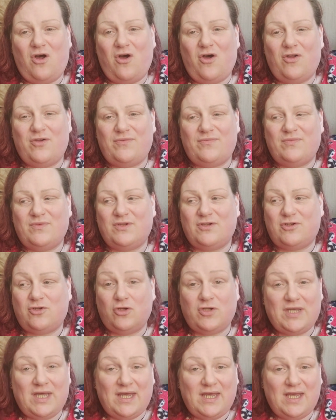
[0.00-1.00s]
on
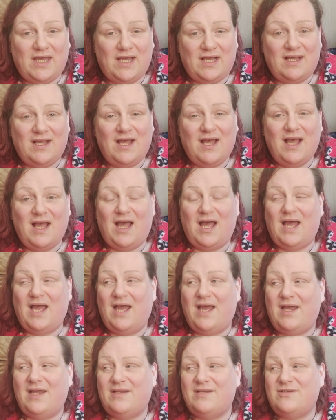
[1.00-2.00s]
cooking
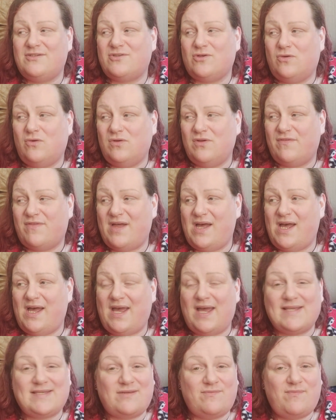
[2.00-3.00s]
and all of that.
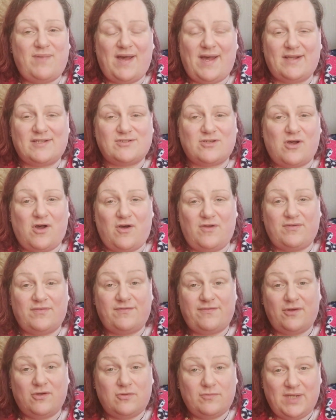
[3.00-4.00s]
It has impacts on
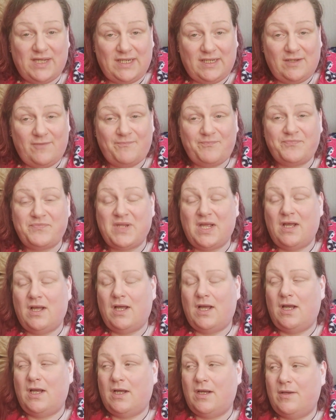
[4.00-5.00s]
filming.
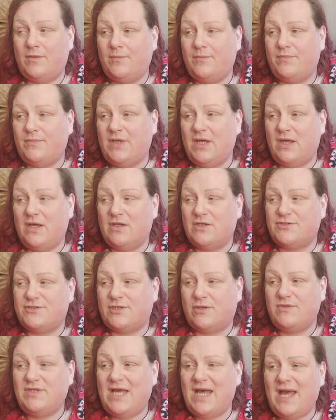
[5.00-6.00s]

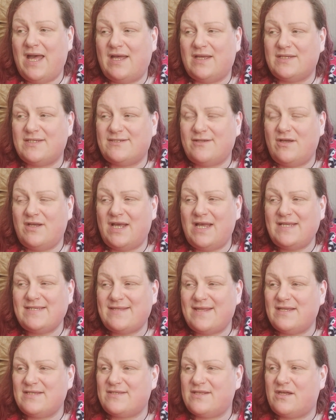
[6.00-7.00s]
So yeah, so I guess
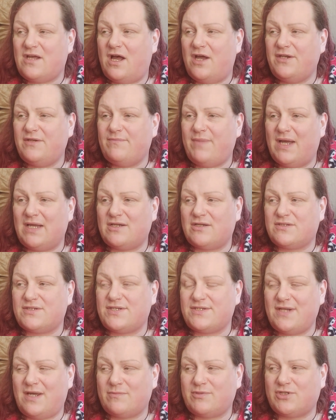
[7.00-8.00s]
that's the kind of
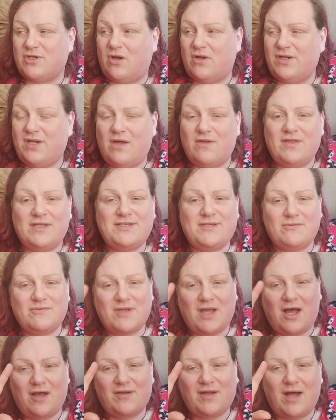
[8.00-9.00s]
snapshot. Now this,
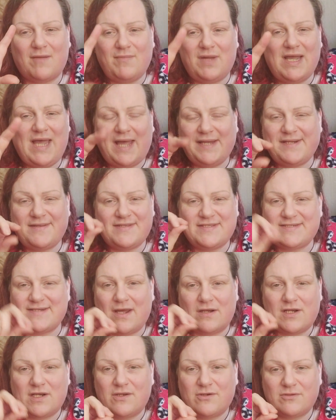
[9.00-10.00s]
I might edit this
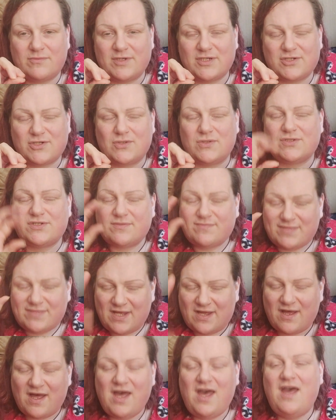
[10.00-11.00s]
down a little bit shorter,
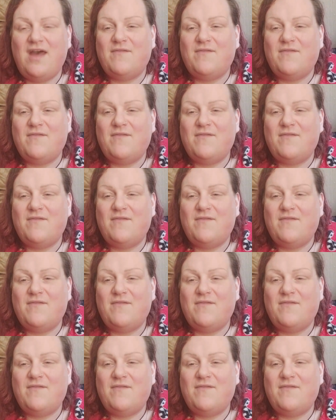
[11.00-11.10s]
but